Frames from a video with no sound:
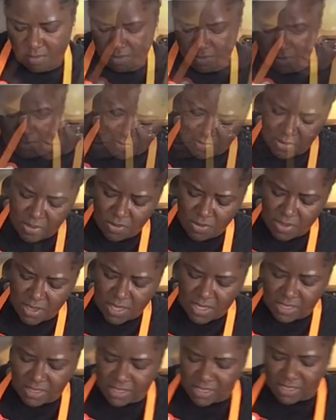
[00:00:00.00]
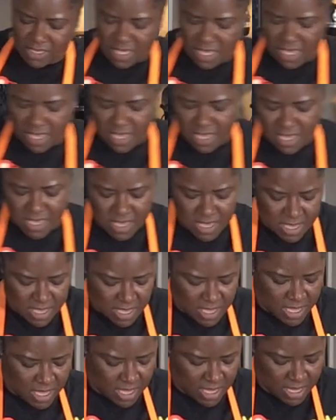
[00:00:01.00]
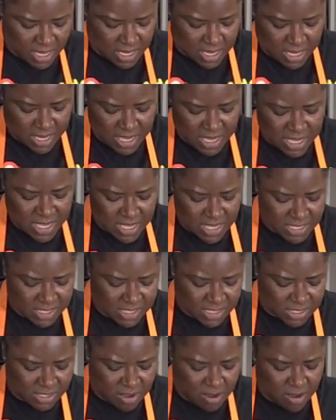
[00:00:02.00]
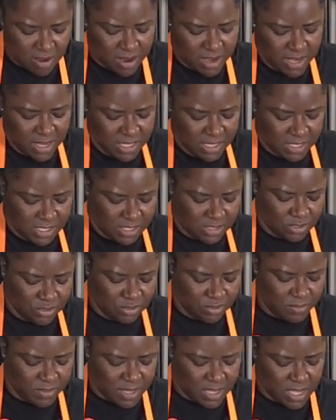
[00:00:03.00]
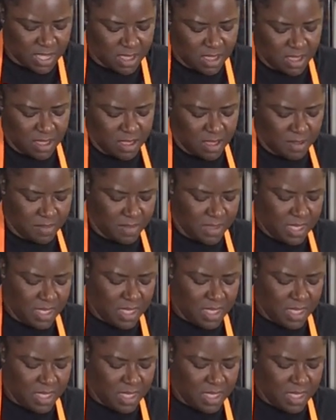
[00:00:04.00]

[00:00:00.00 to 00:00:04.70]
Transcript: If you can see, it is starting to become